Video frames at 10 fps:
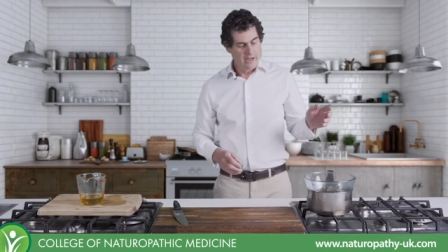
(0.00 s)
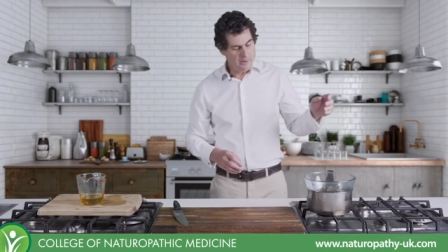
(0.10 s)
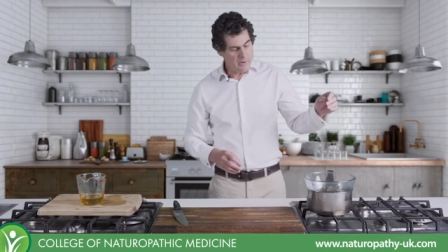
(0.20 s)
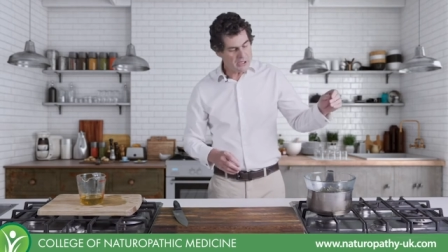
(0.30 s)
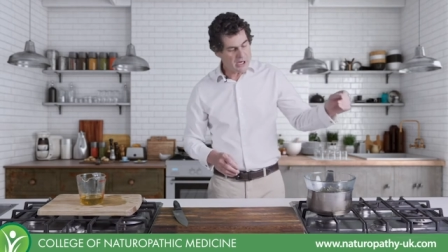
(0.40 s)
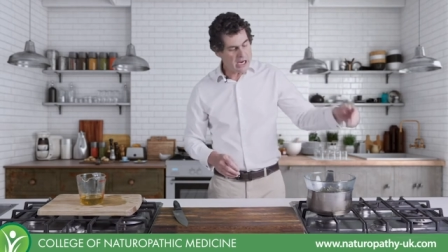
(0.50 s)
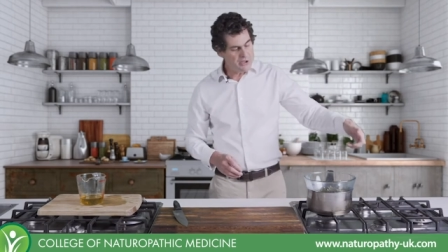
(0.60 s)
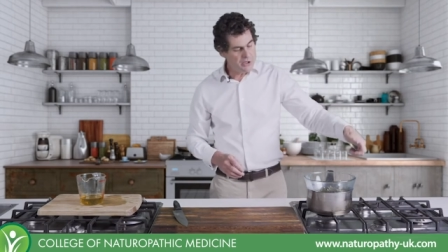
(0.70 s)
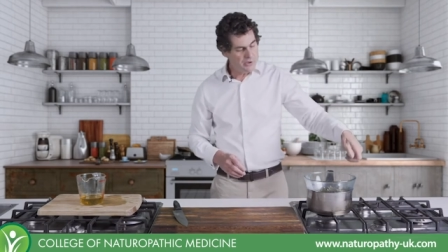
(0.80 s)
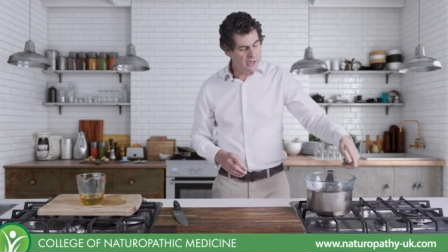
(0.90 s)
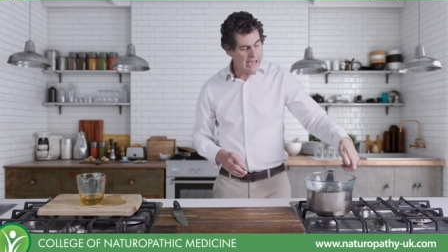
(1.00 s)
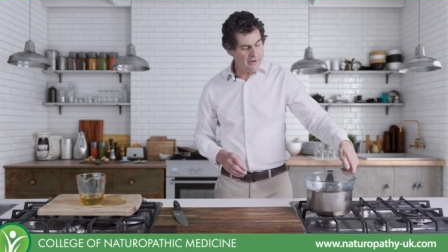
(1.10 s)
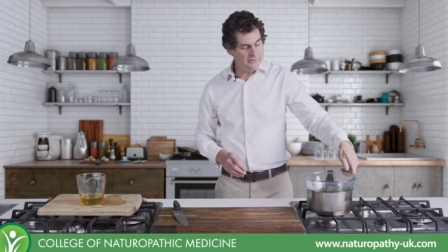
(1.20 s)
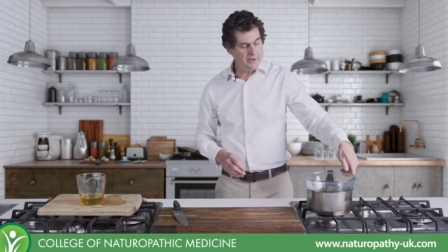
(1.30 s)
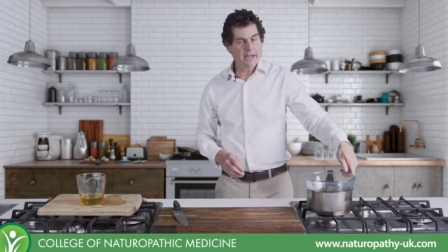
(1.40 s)
in which case you can
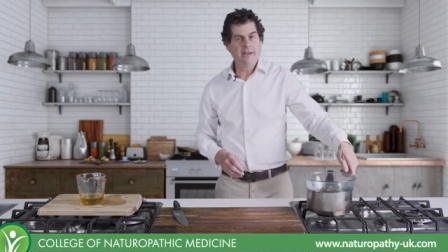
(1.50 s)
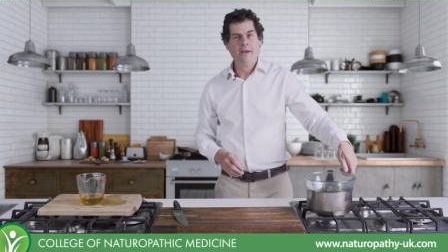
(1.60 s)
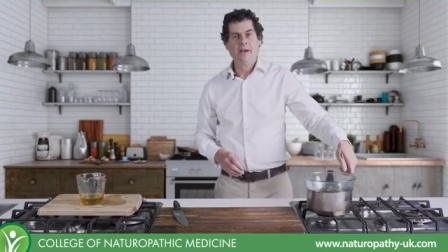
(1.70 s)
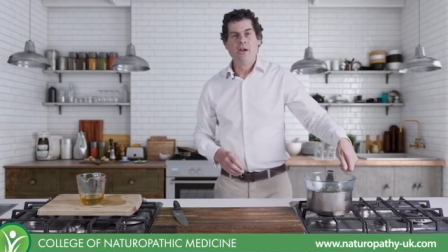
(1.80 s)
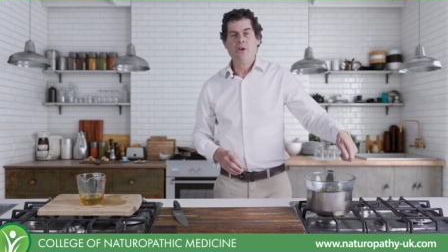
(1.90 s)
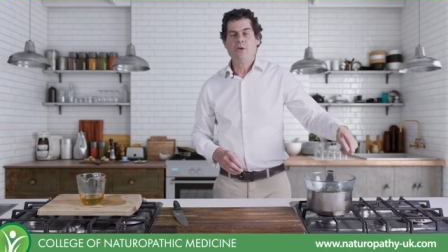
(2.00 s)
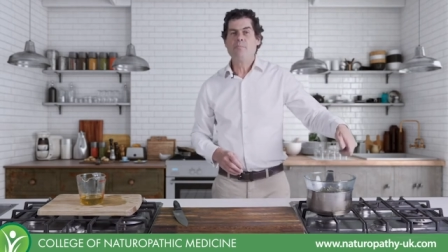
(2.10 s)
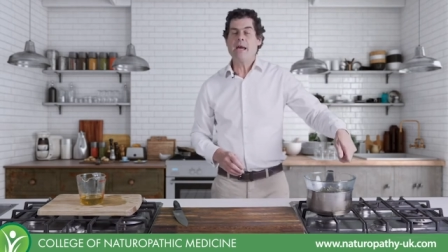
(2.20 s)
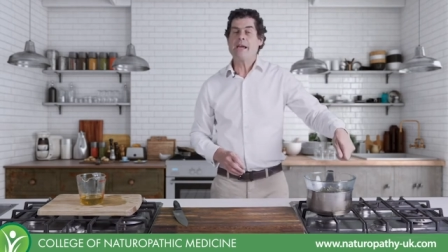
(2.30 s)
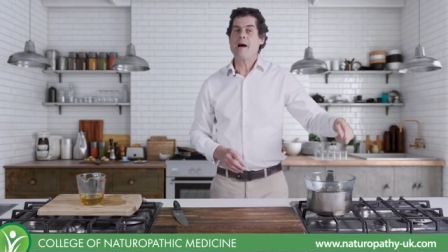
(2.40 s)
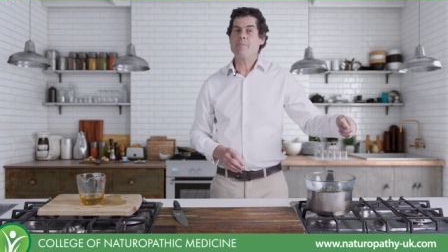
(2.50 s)
carefully pick